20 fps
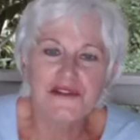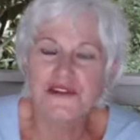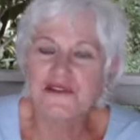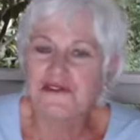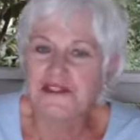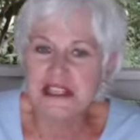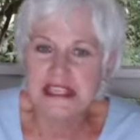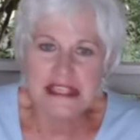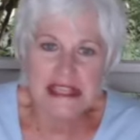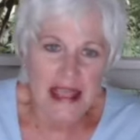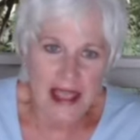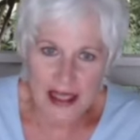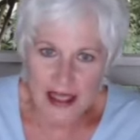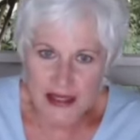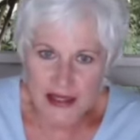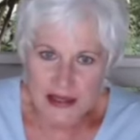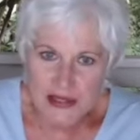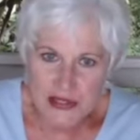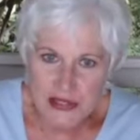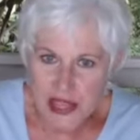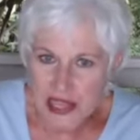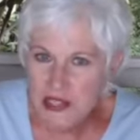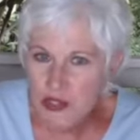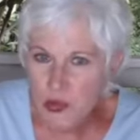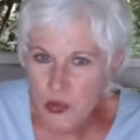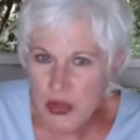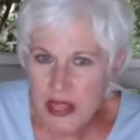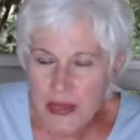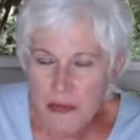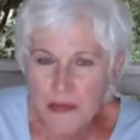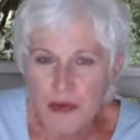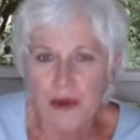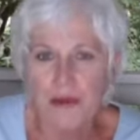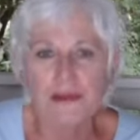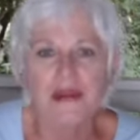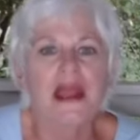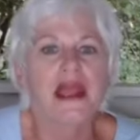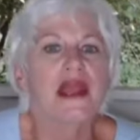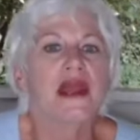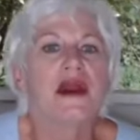50 days, as we
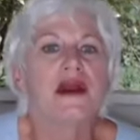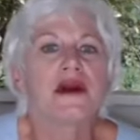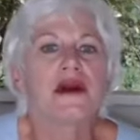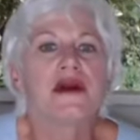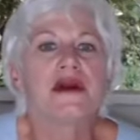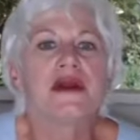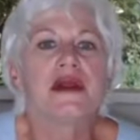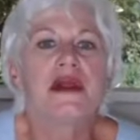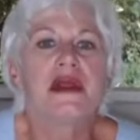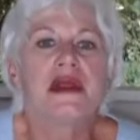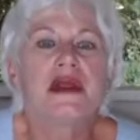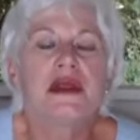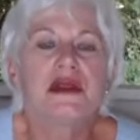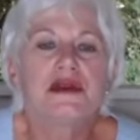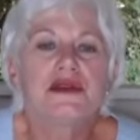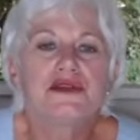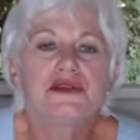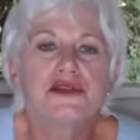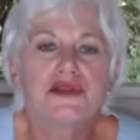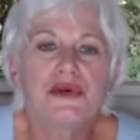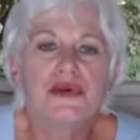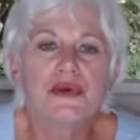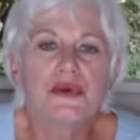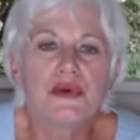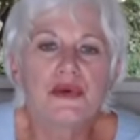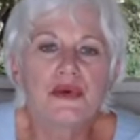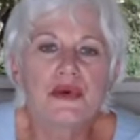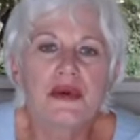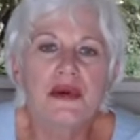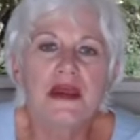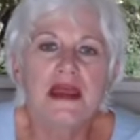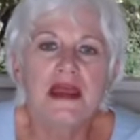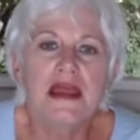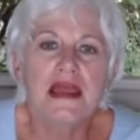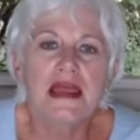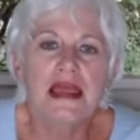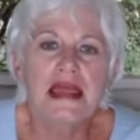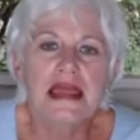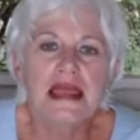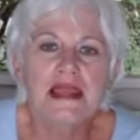prepare to
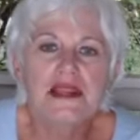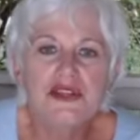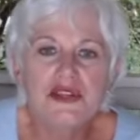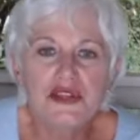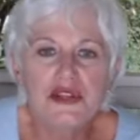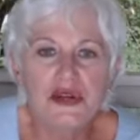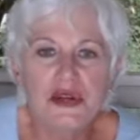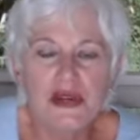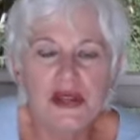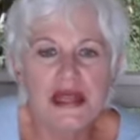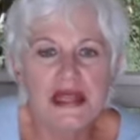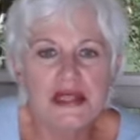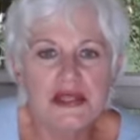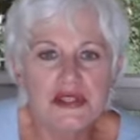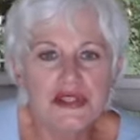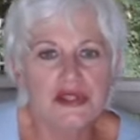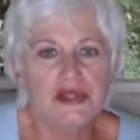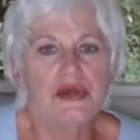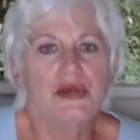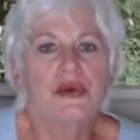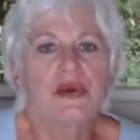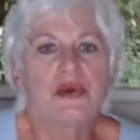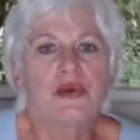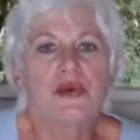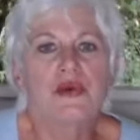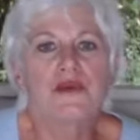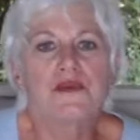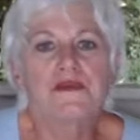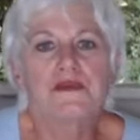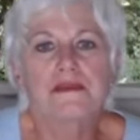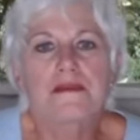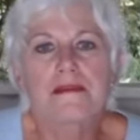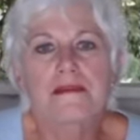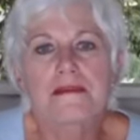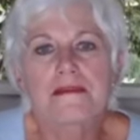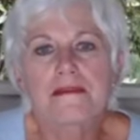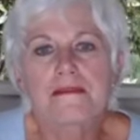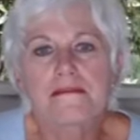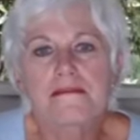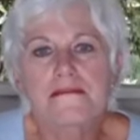enter into
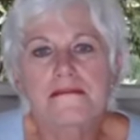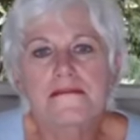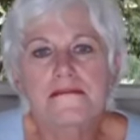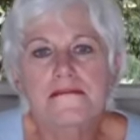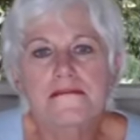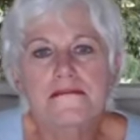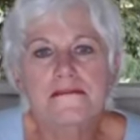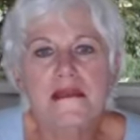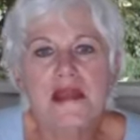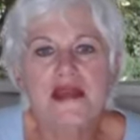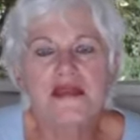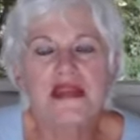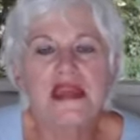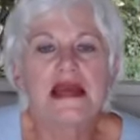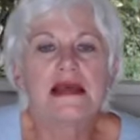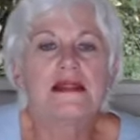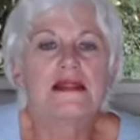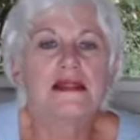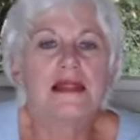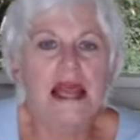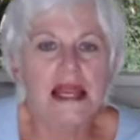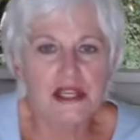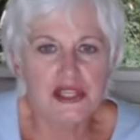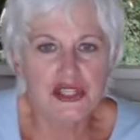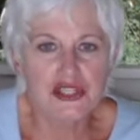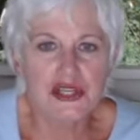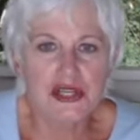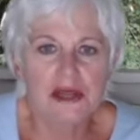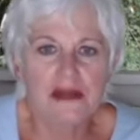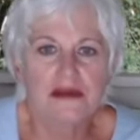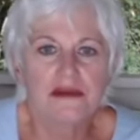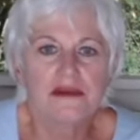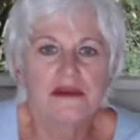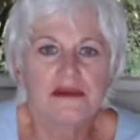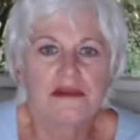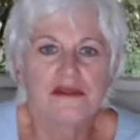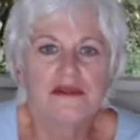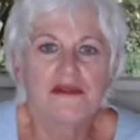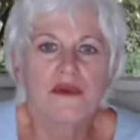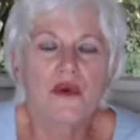the election
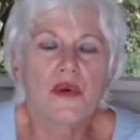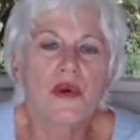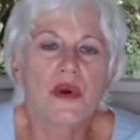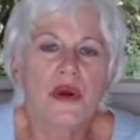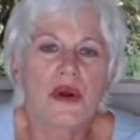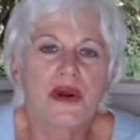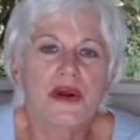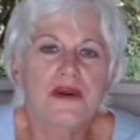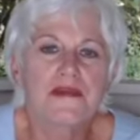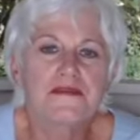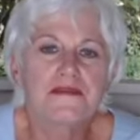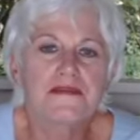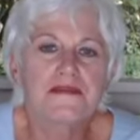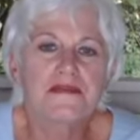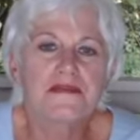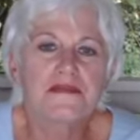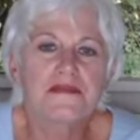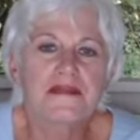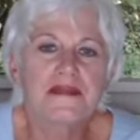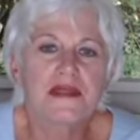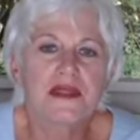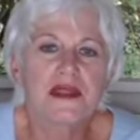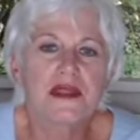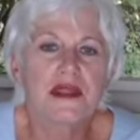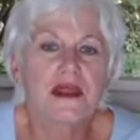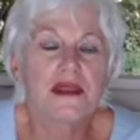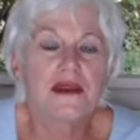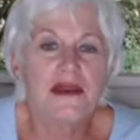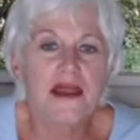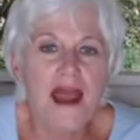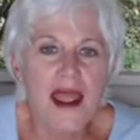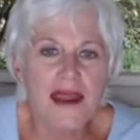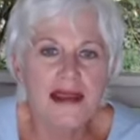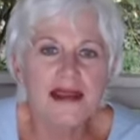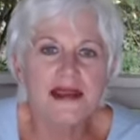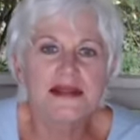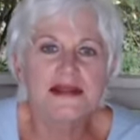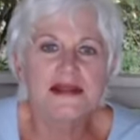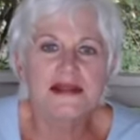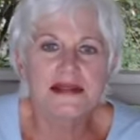for the
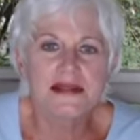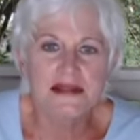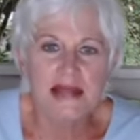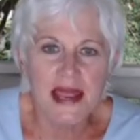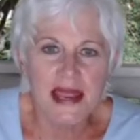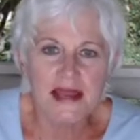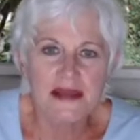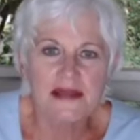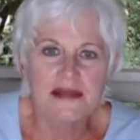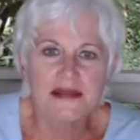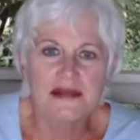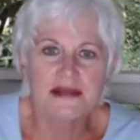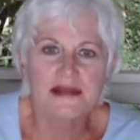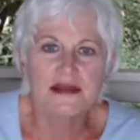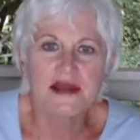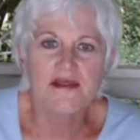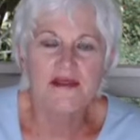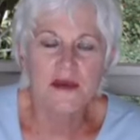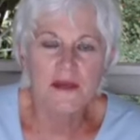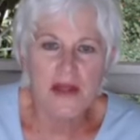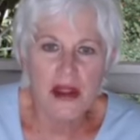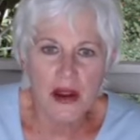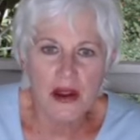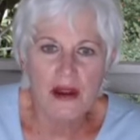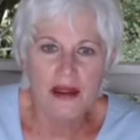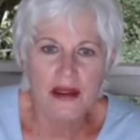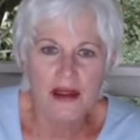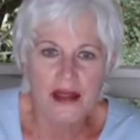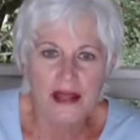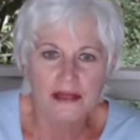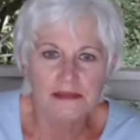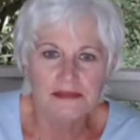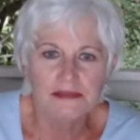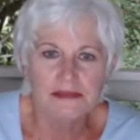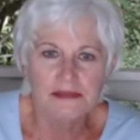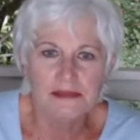United States of America,